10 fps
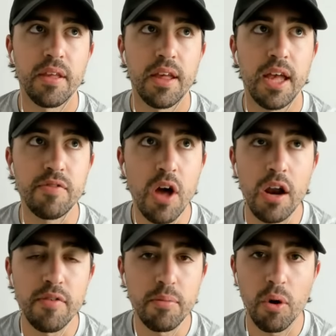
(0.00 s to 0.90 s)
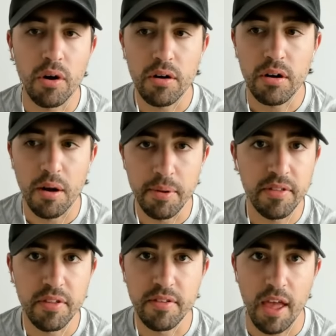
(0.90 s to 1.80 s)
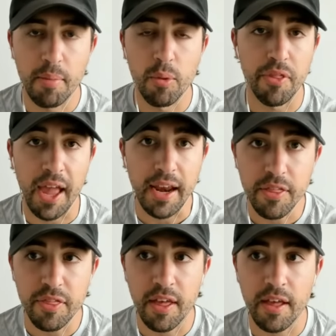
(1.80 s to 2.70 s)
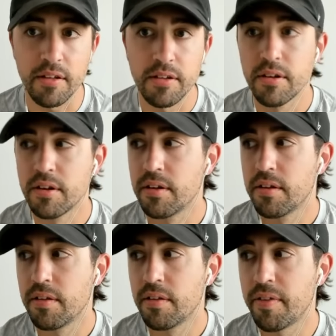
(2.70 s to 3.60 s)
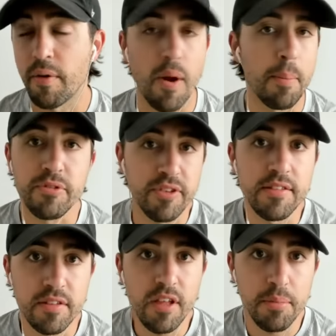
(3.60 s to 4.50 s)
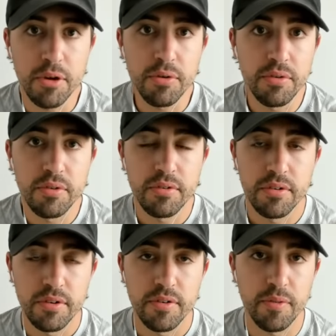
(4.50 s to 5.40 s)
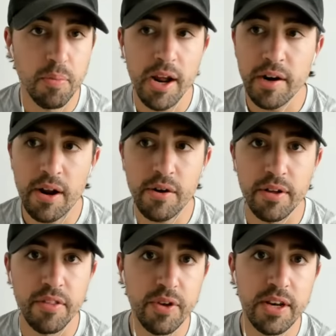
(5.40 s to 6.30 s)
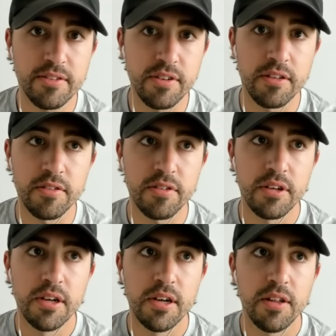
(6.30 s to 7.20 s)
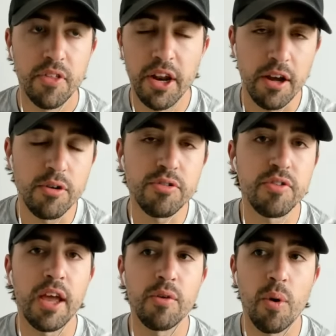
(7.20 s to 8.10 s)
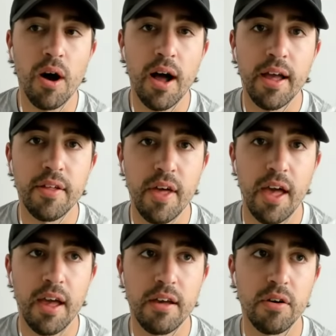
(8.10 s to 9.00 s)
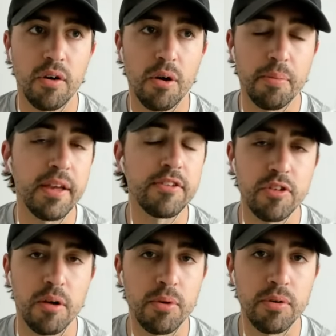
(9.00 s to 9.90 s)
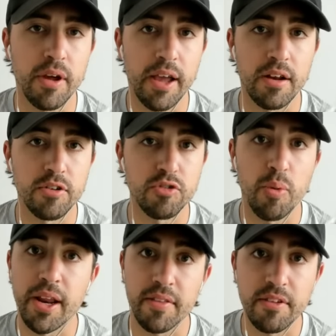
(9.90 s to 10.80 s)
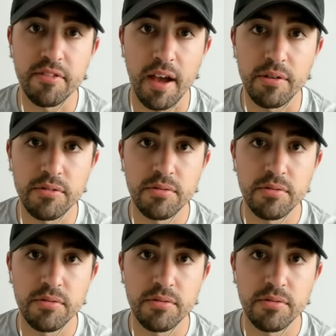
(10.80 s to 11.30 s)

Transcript: if none of them are coming to the table with anything that represents a W for Brian Gregory and the Phoenix Suns, then I understand why they are being stubborn and just waiting this out.